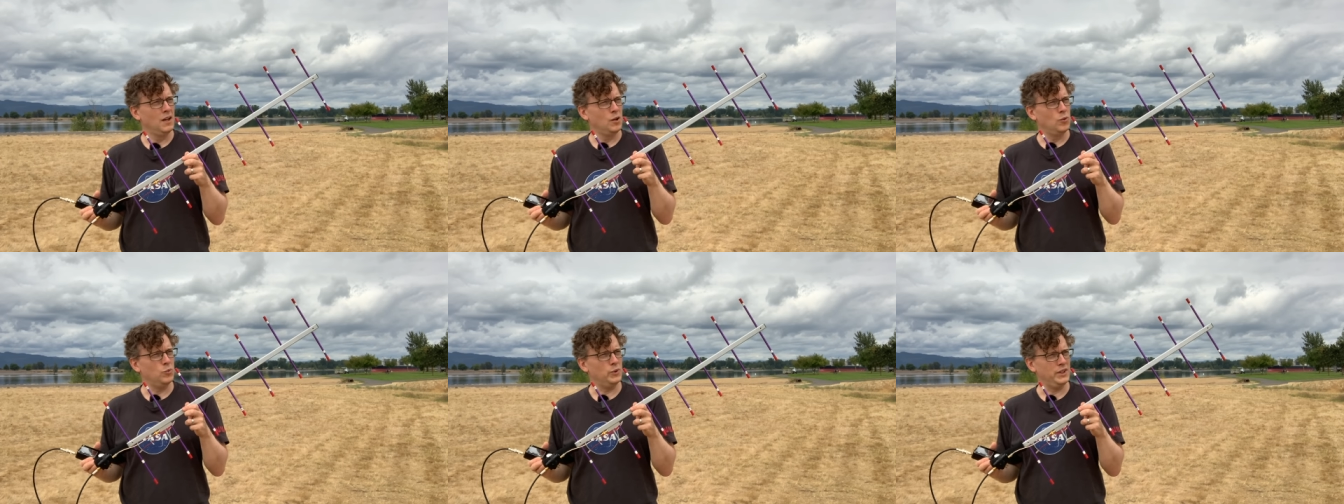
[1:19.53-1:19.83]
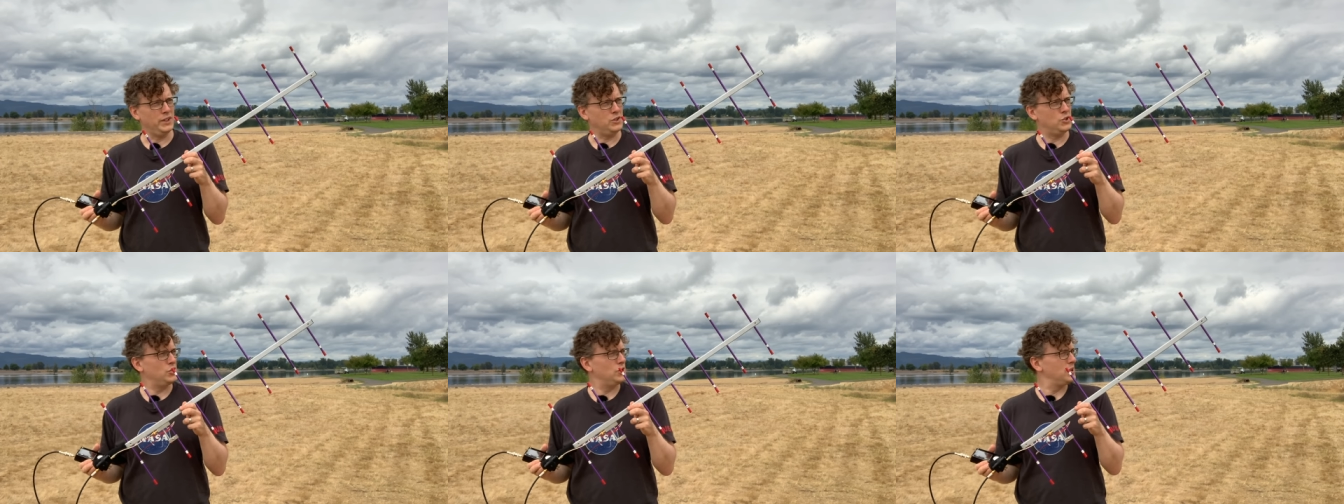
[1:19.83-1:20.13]

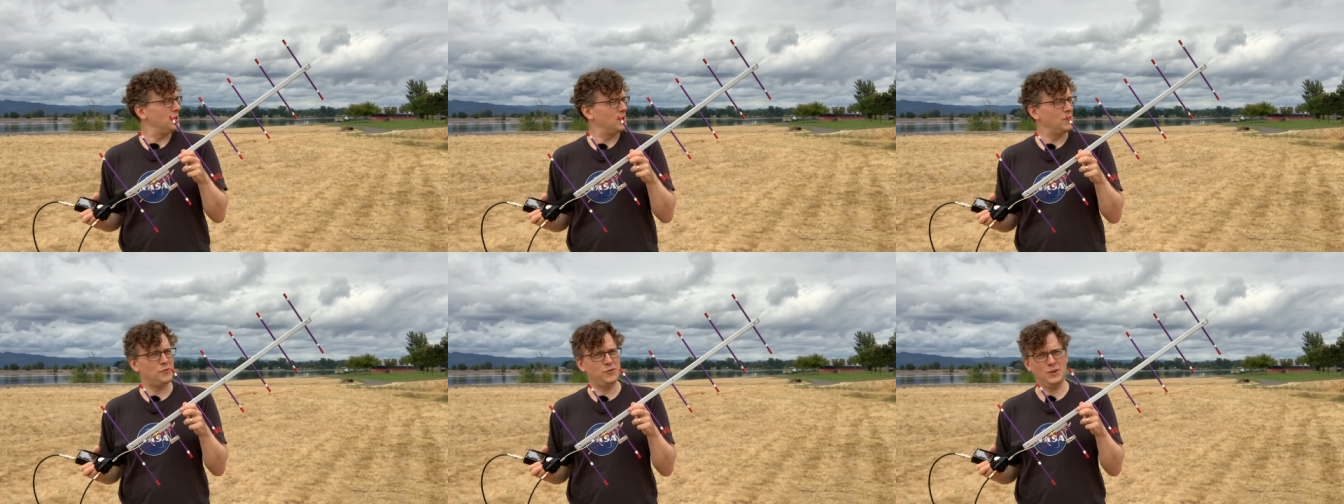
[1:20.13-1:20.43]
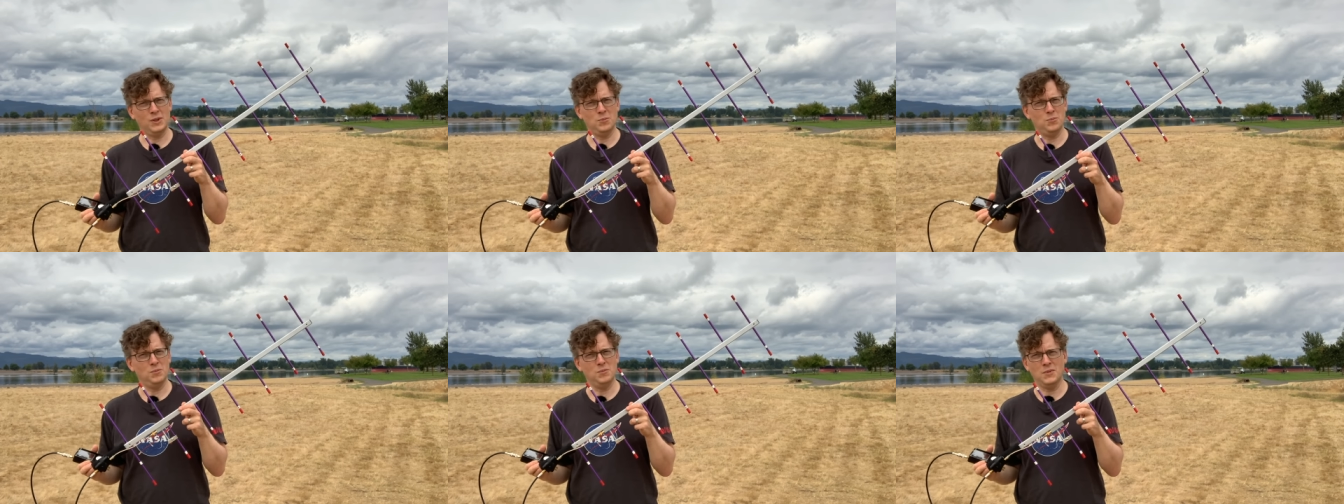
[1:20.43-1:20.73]
which
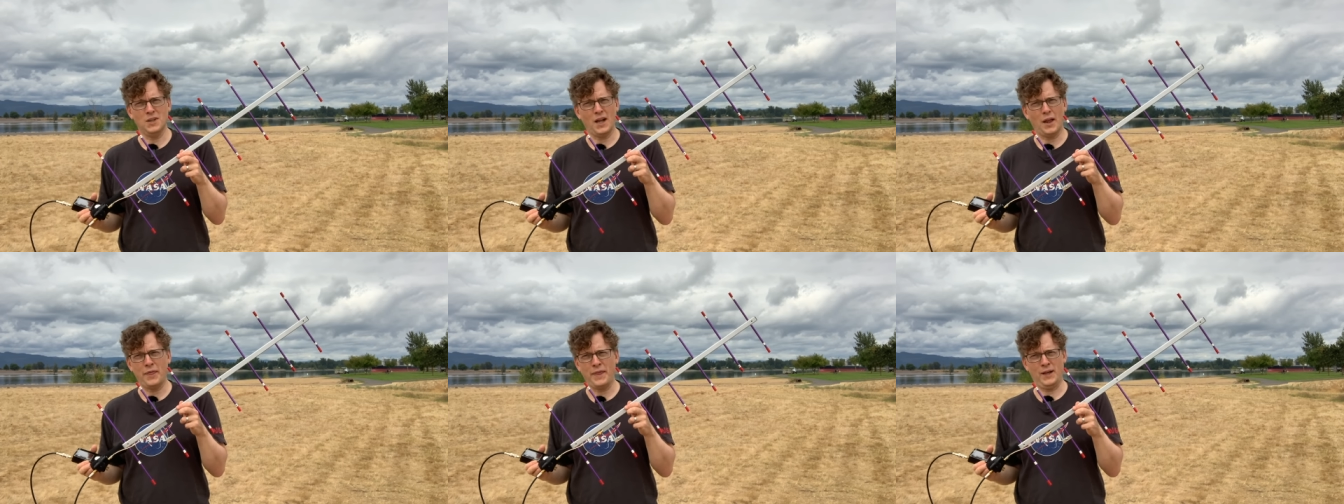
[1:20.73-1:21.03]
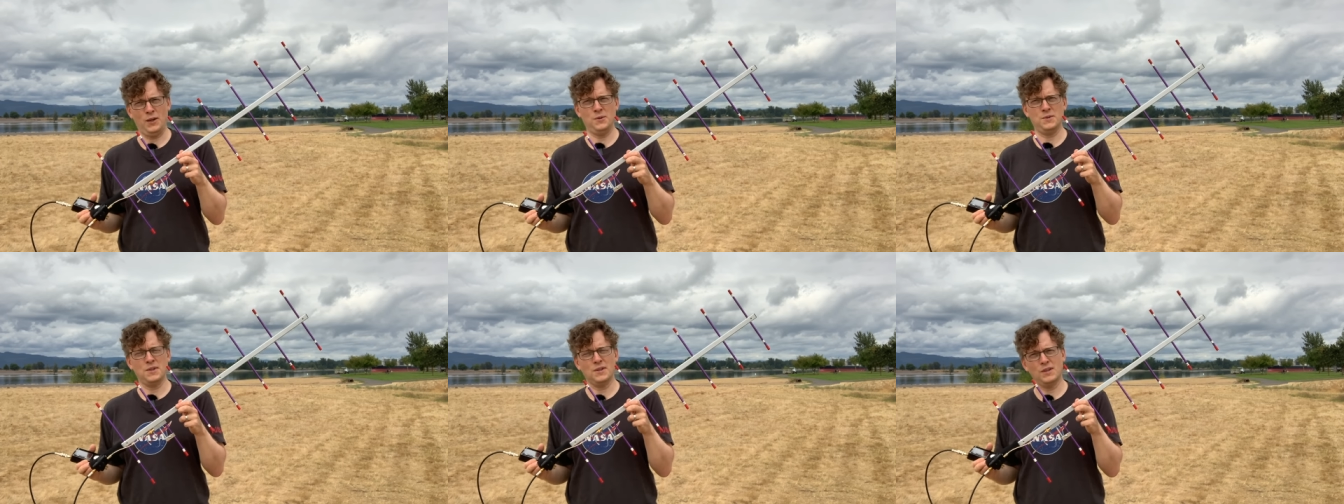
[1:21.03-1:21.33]
from a
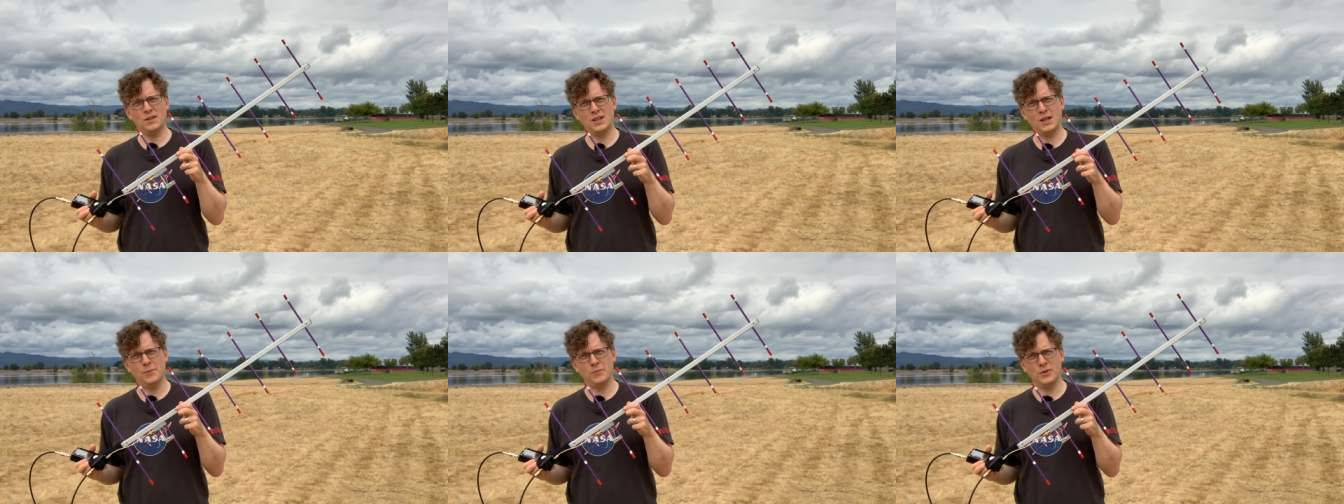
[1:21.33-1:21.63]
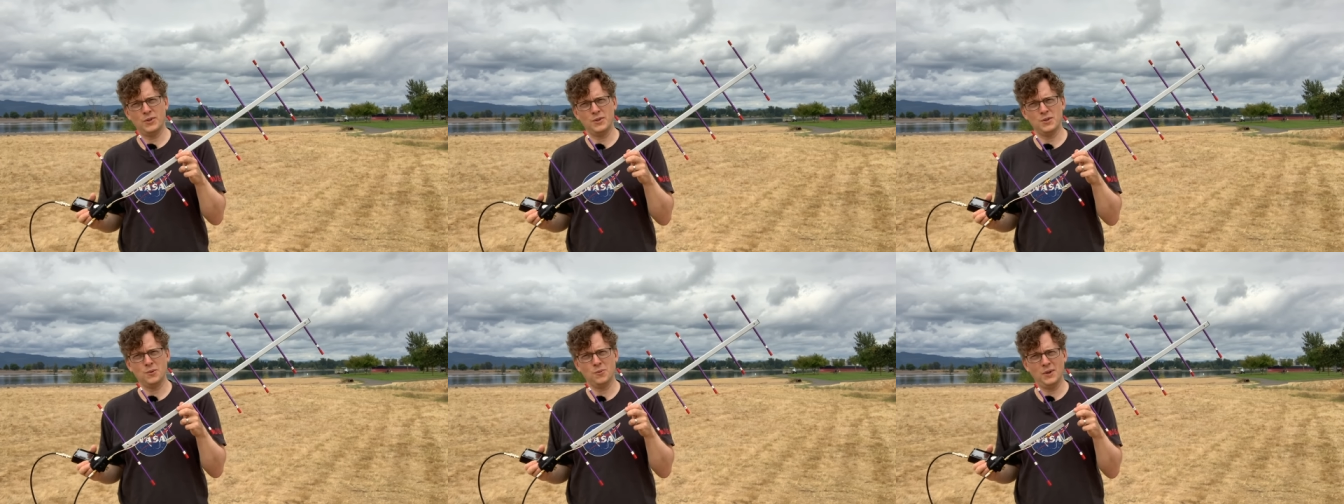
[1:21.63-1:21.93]
thousand
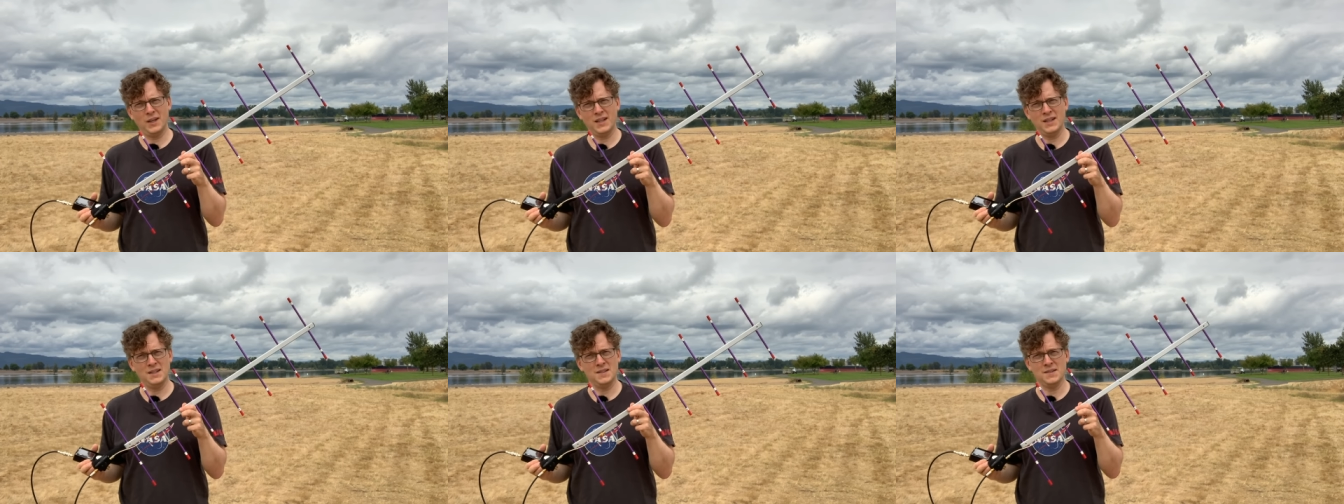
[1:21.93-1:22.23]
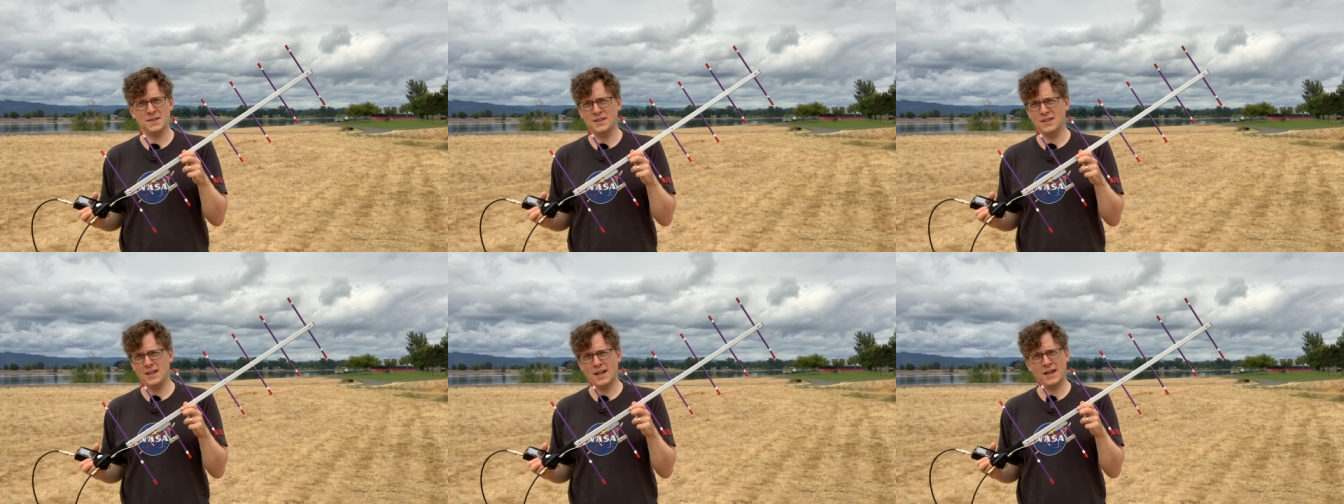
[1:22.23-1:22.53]
kilometers away
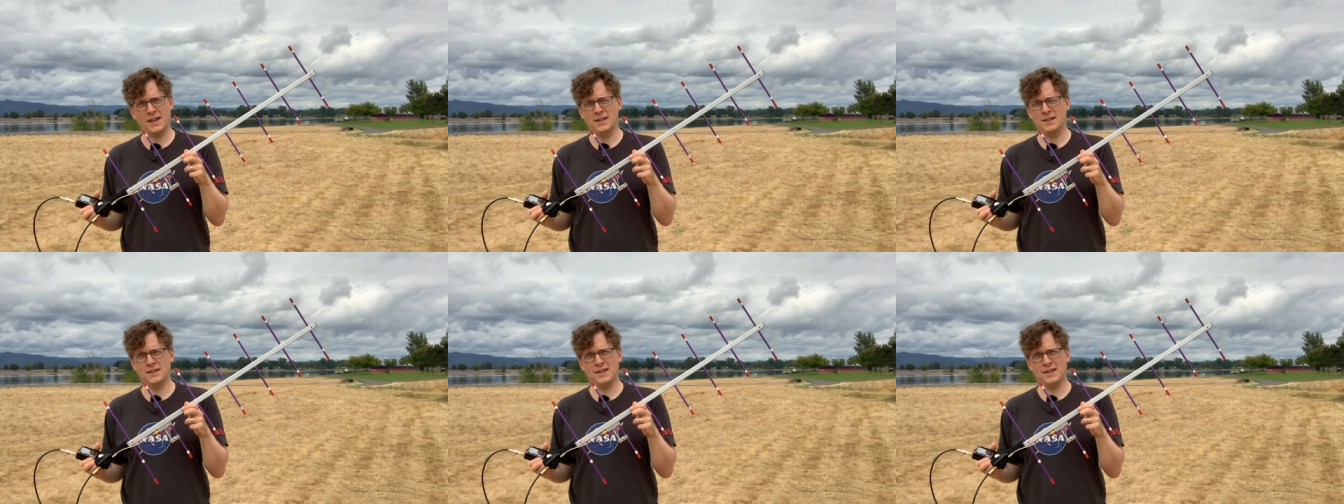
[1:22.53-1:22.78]
is not